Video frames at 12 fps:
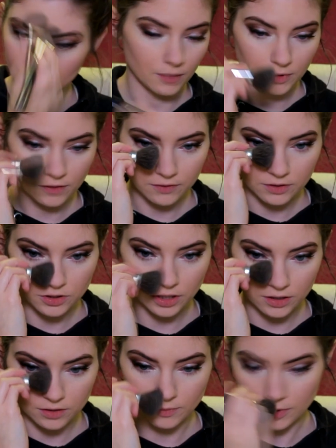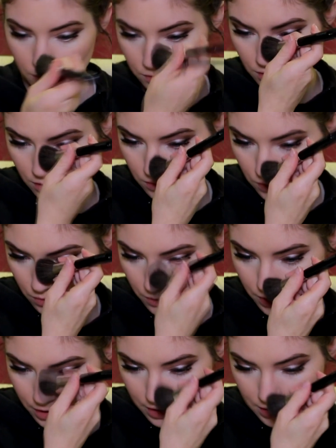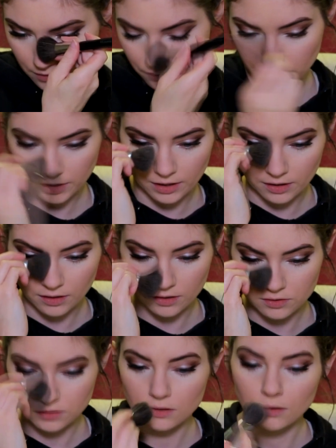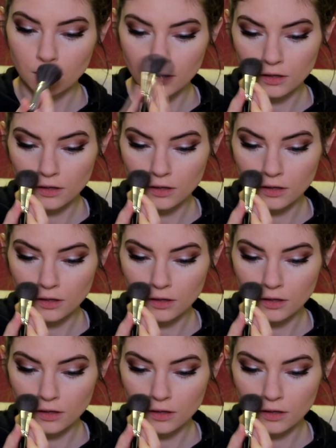Okay, I'm not even gonna try to do my nose contour really, except for like this.